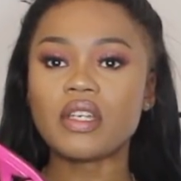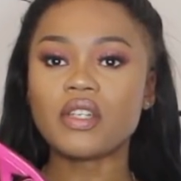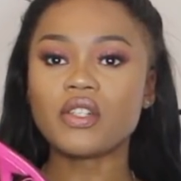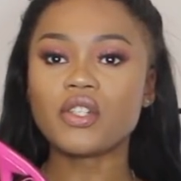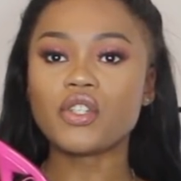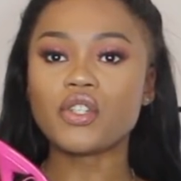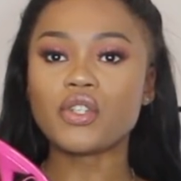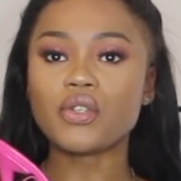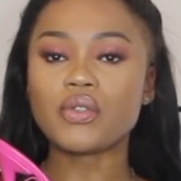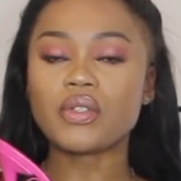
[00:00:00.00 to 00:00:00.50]
these
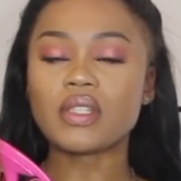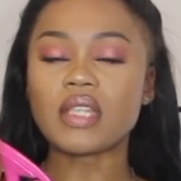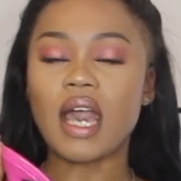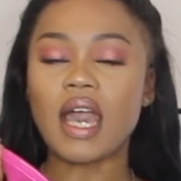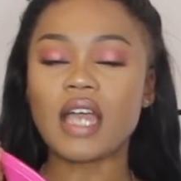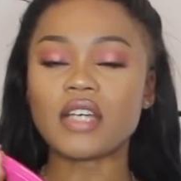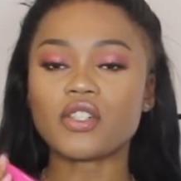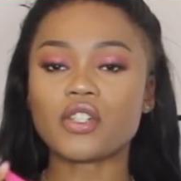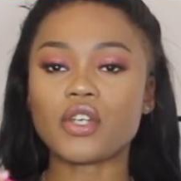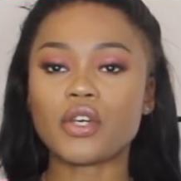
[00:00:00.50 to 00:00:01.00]
shoes that
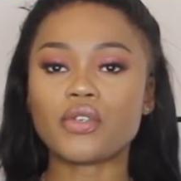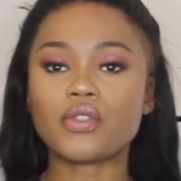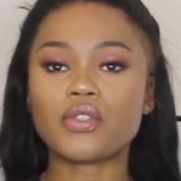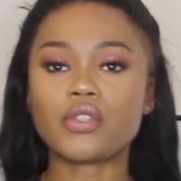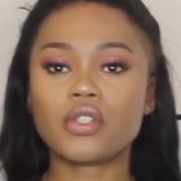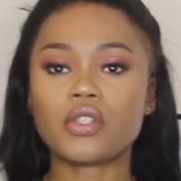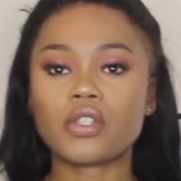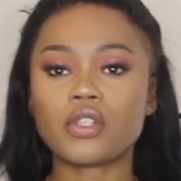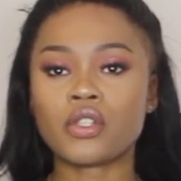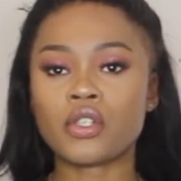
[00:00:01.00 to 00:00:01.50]
I showed
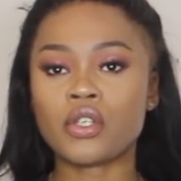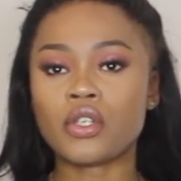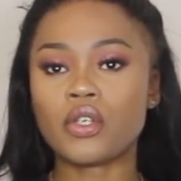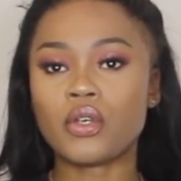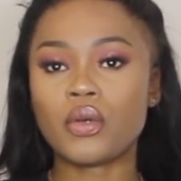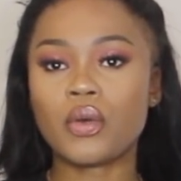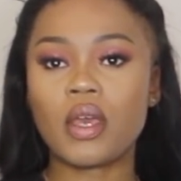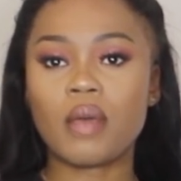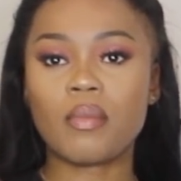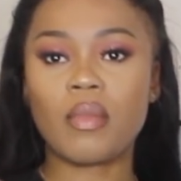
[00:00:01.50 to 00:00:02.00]
to
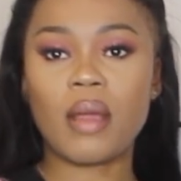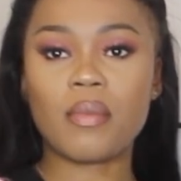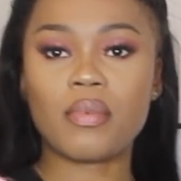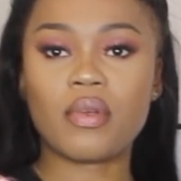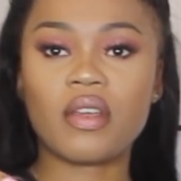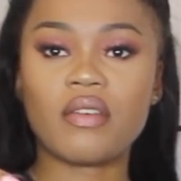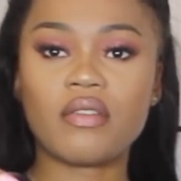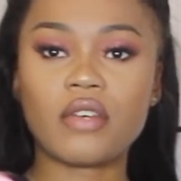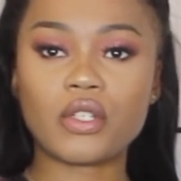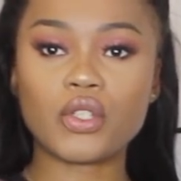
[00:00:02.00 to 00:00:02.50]
you in my
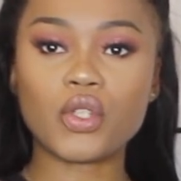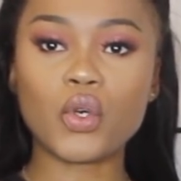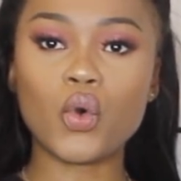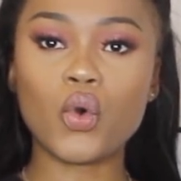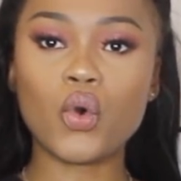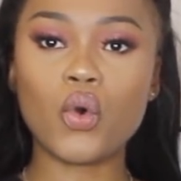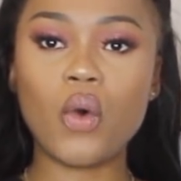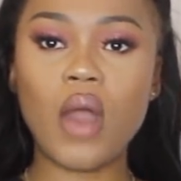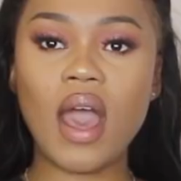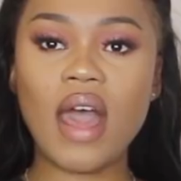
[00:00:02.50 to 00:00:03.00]
previous
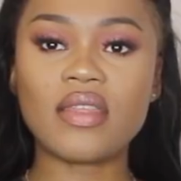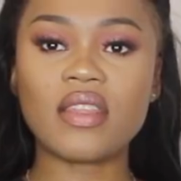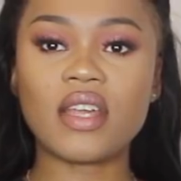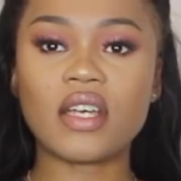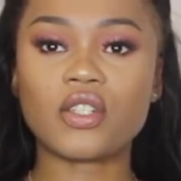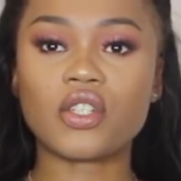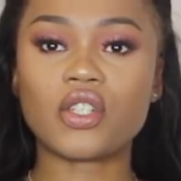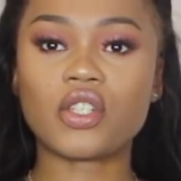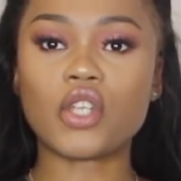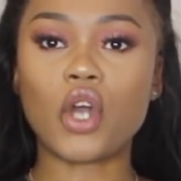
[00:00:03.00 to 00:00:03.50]
haul, and
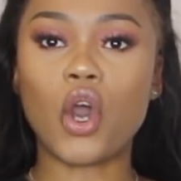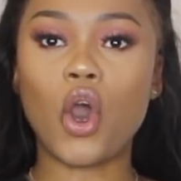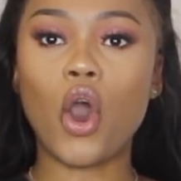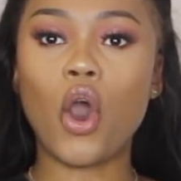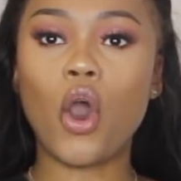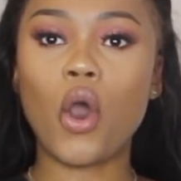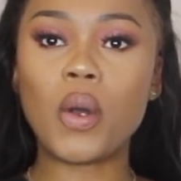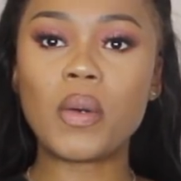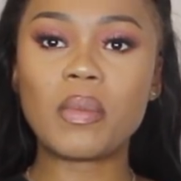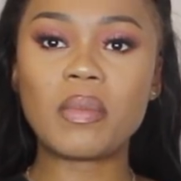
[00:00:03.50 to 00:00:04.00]
they're just a
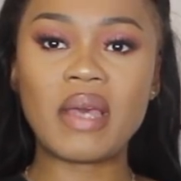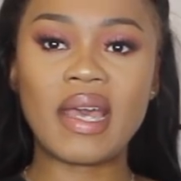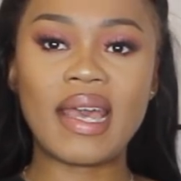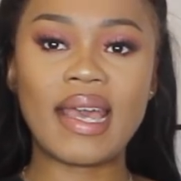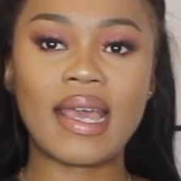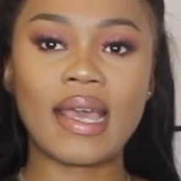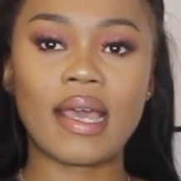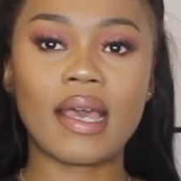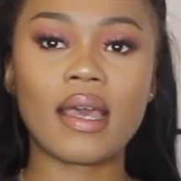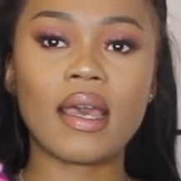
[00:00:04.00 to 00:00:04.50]
hot
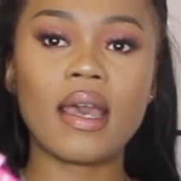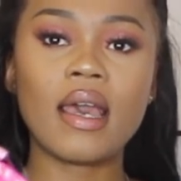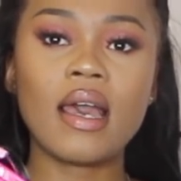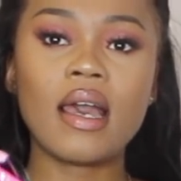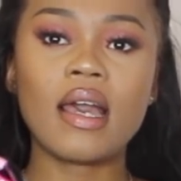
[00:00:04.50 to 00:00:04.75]
pink